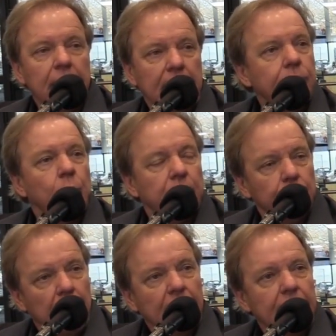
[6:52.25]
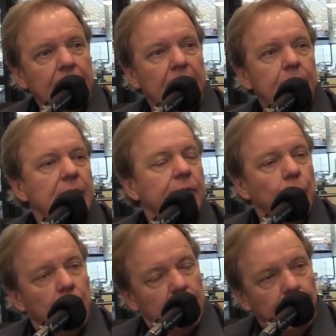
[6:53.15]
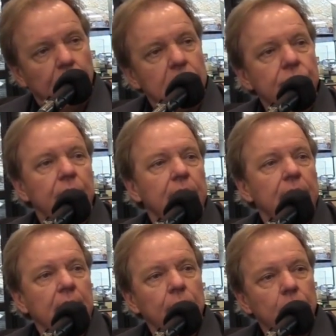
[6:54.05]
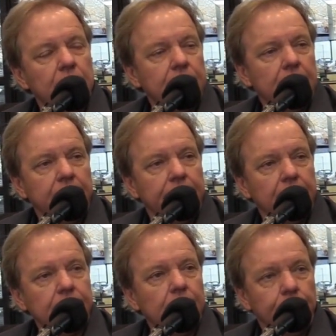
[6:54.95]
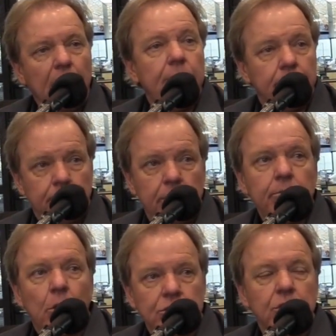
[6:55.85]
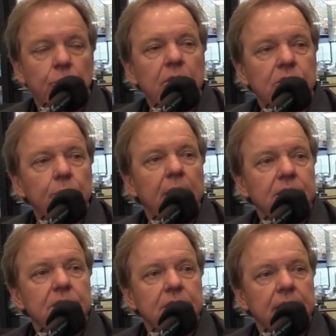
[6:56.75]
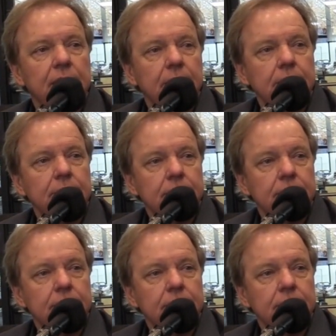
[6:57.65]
He never won at Rockingham, he never won at Martinsville, and he never won at Talladega, about most of the rest of the places he did.